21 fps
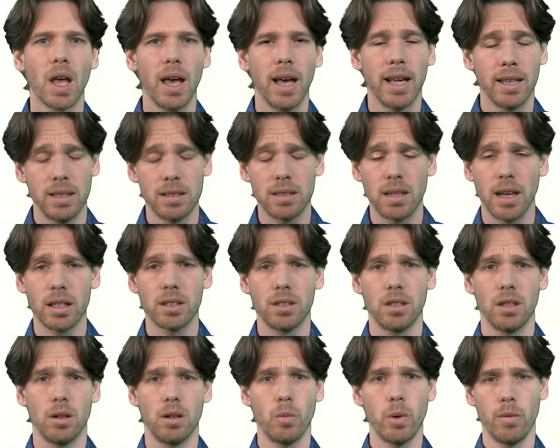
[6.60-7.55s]
In this
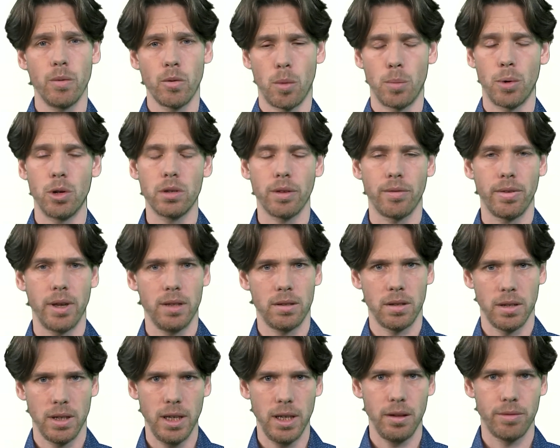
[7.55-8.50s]
lecture, we will motivate
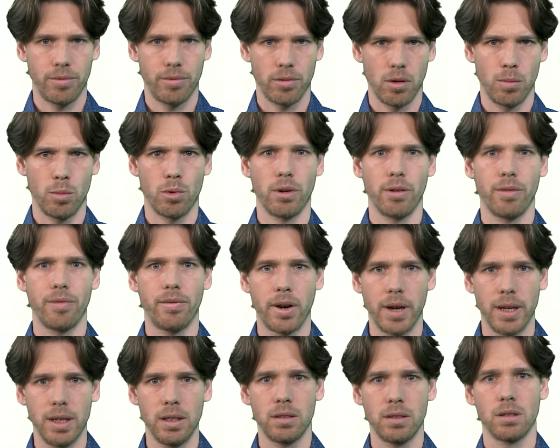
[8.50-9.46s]
the need for a more
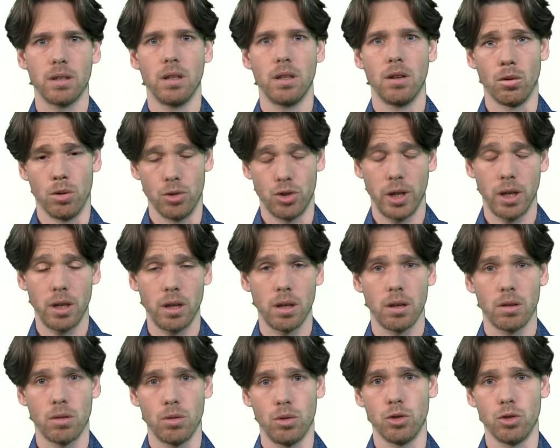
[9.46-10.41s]
refined logic
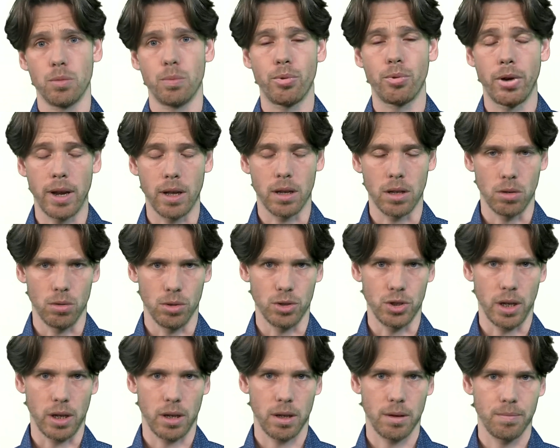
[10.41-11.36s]
called predicate
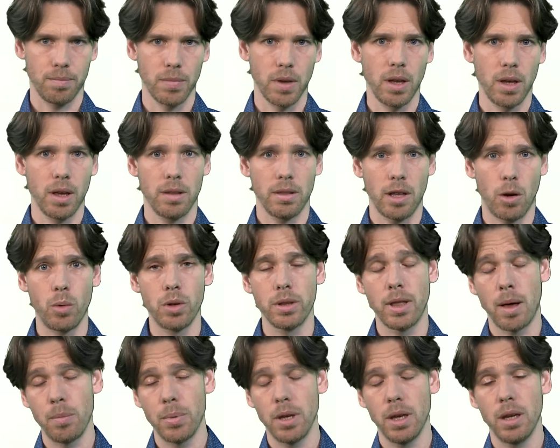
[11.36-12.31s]
logic that will
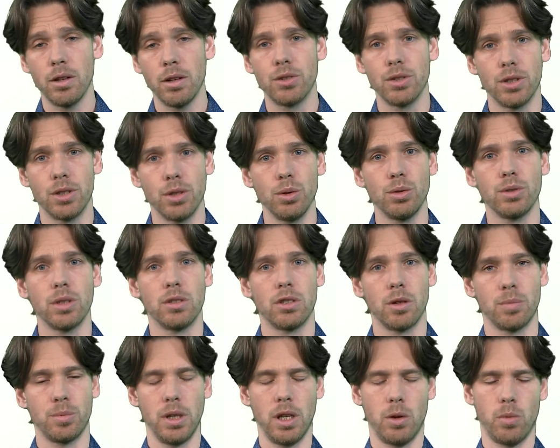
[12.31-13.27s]
then be introduced in
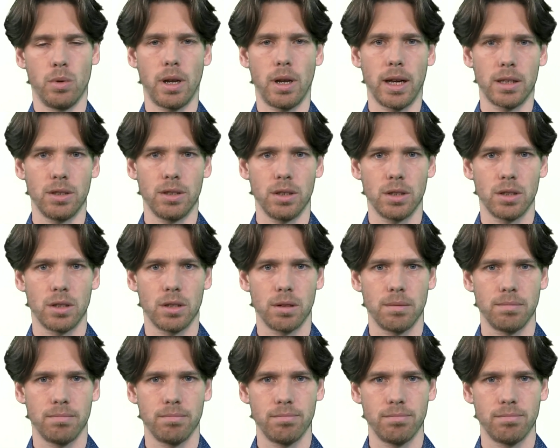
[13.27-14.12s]
subsequent lectures.